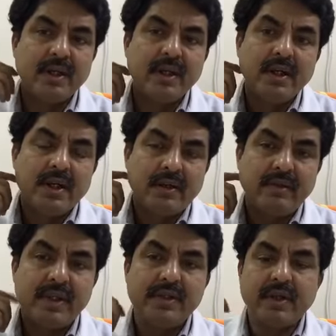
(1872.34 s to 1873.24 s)

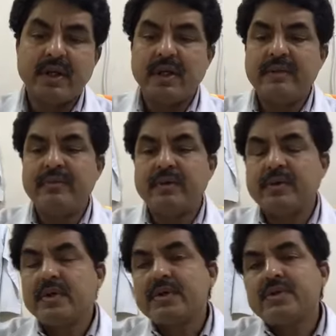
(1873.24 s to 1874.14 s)
regional lymph node.
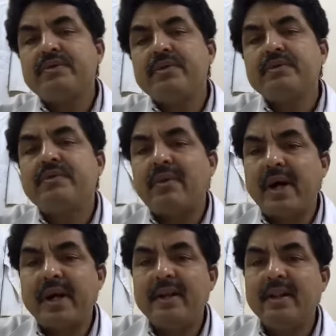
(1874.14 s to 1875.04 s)
So if you
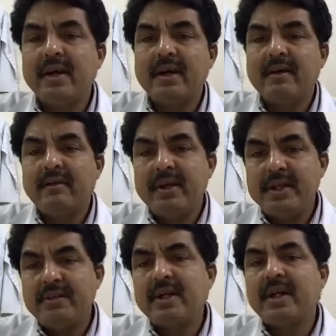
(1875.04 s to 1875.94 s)
find the
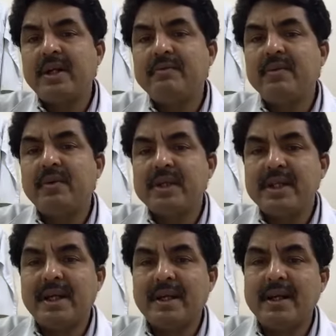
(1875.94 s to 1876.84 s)
regional lymph node is
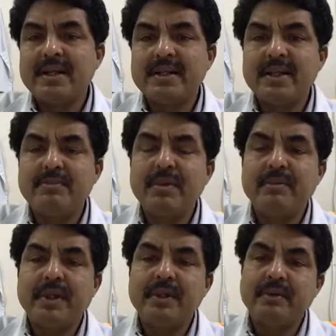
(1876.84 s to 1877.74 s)
enlarged, it may be
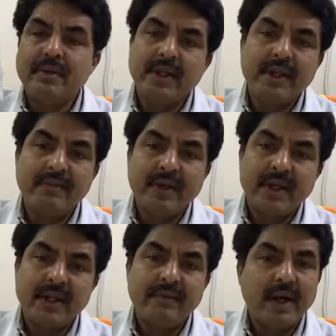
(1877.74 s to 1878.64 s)
due to the
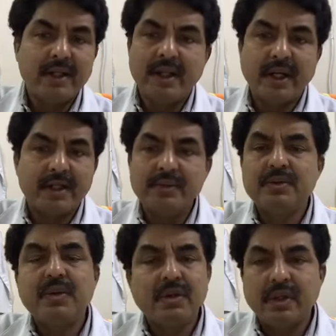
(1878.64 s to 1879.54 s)
infective, either acute or
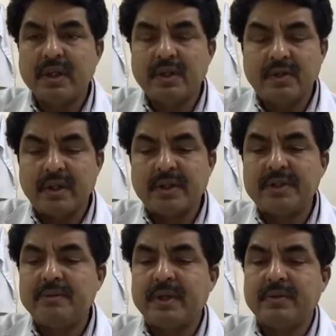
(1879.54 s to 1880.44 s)
the chronic
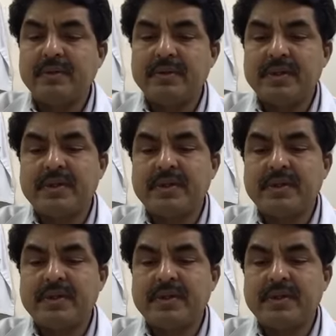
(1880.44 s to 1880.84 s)
tuberculosis.